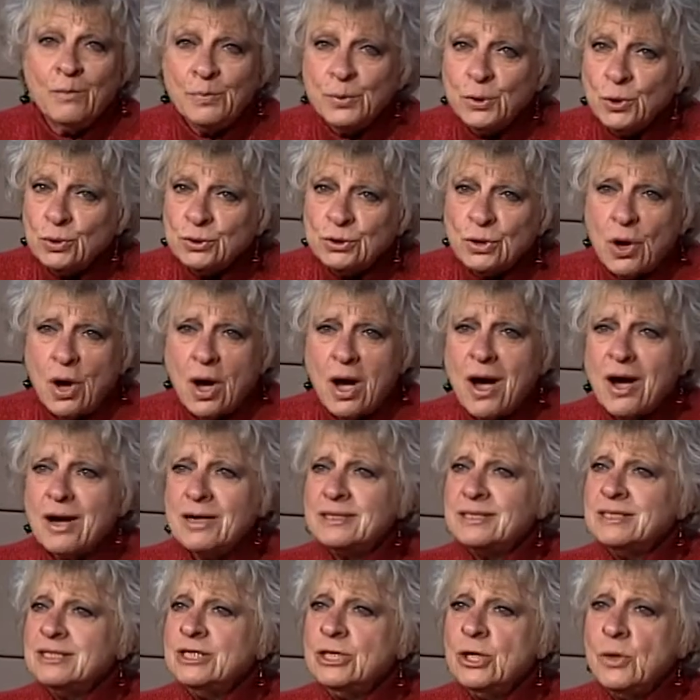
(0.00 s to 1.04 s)

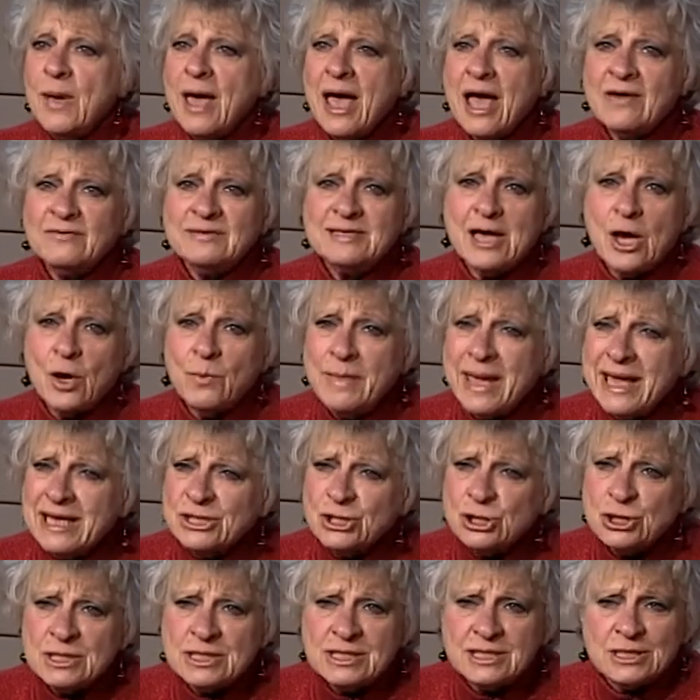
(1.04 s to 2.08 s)
bulldogs and you have
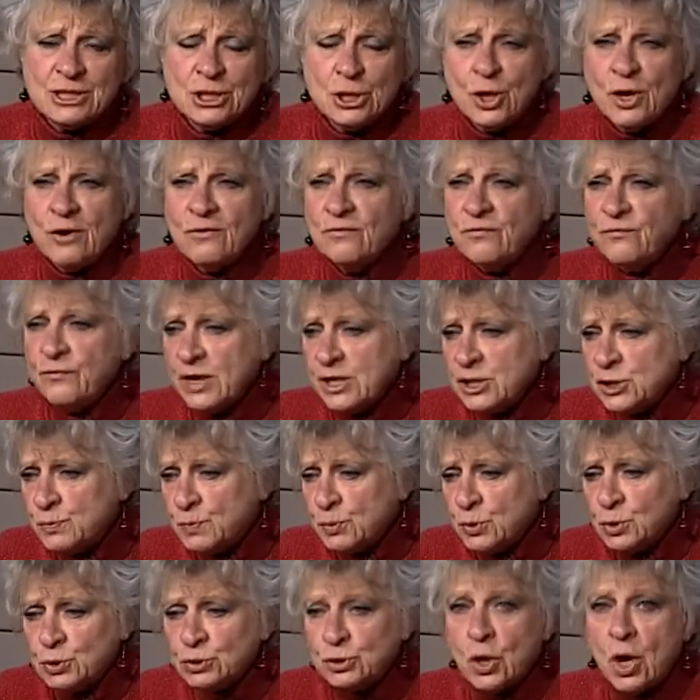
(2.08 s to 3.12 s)
Dalmatians and you have French
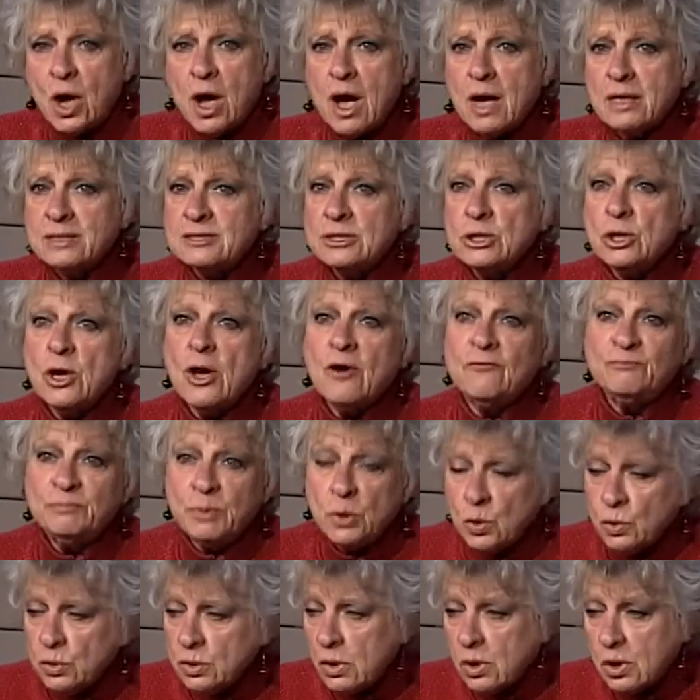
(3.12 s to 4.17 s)
bulldogs and you have
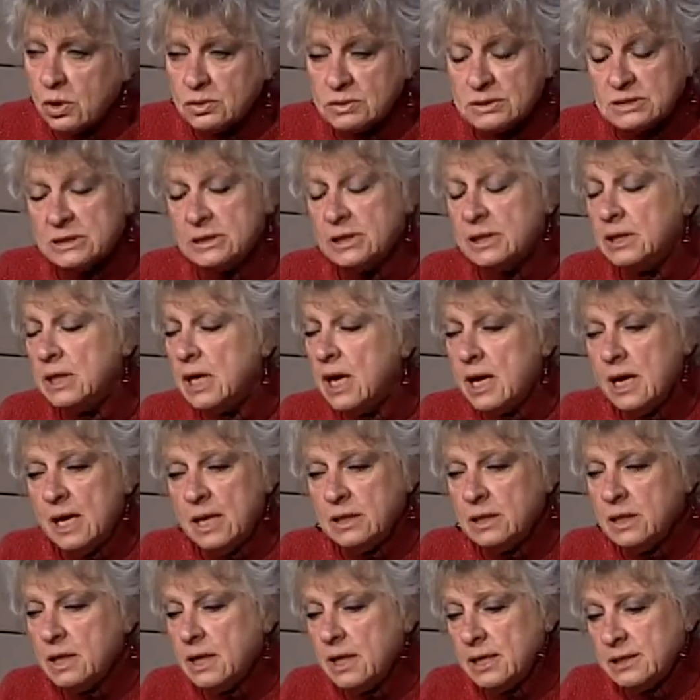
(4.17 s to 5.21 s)
poodles and
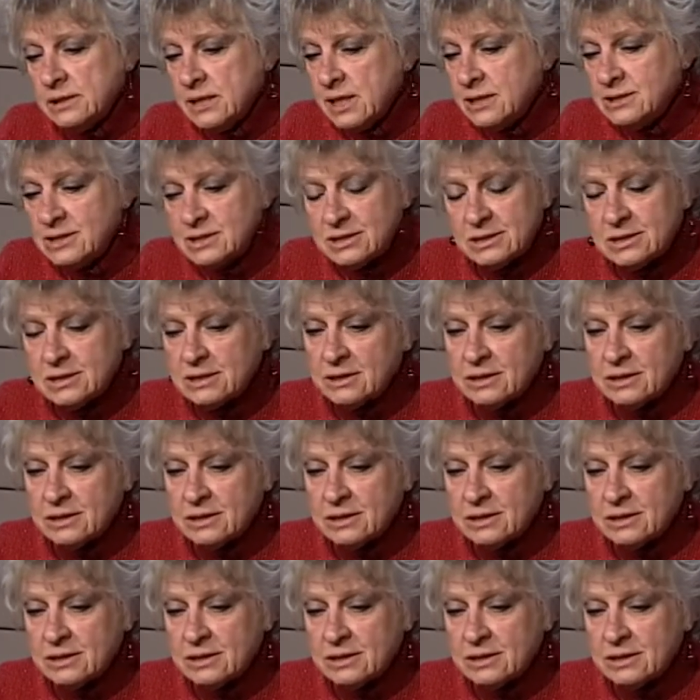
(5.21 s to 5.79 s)
you, it, it's